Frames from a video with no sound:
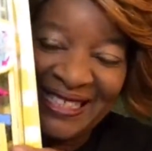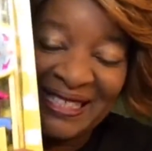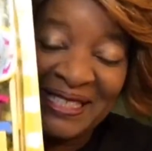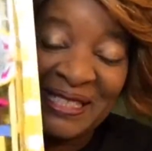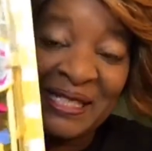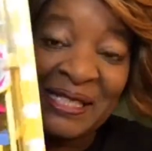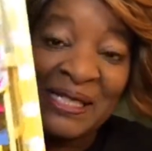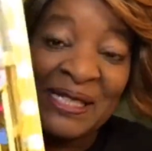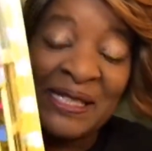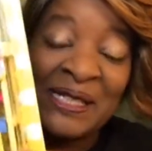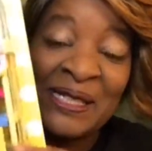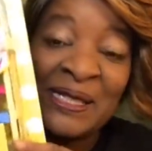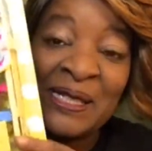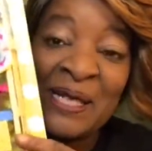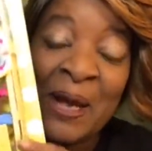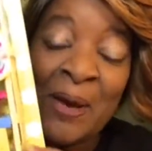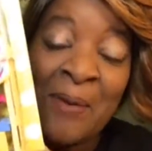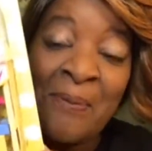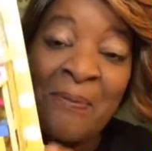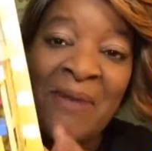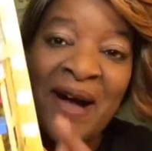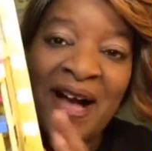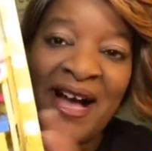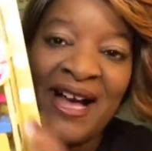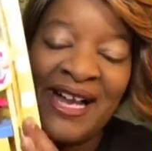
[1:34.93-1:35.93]

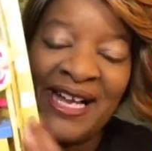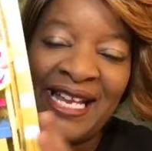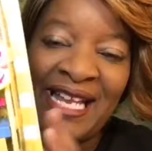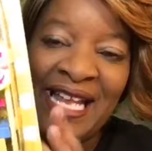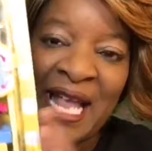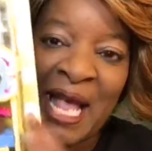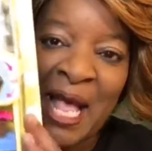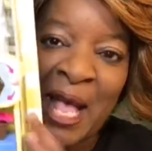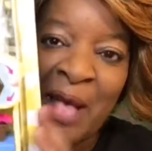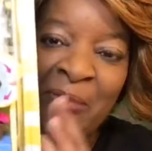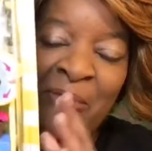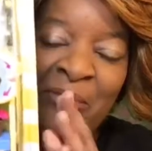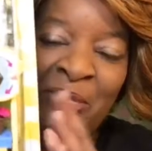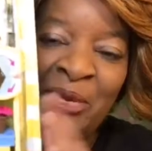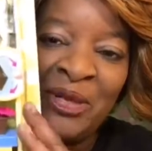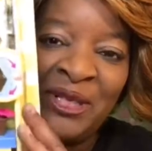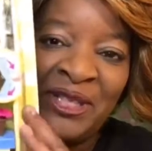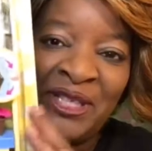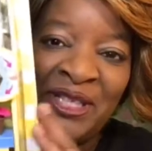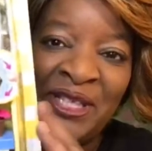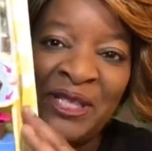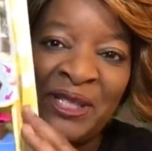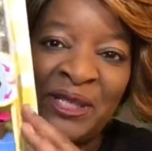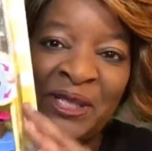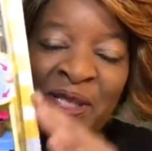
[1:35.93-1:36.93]
Somebody had put
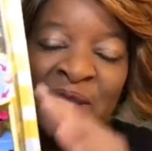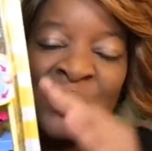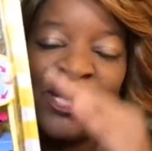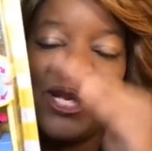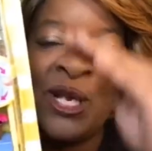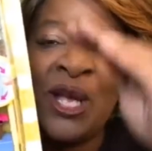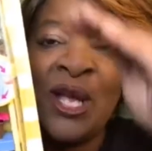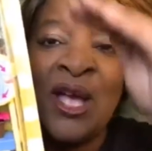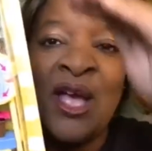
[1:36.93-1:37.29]
this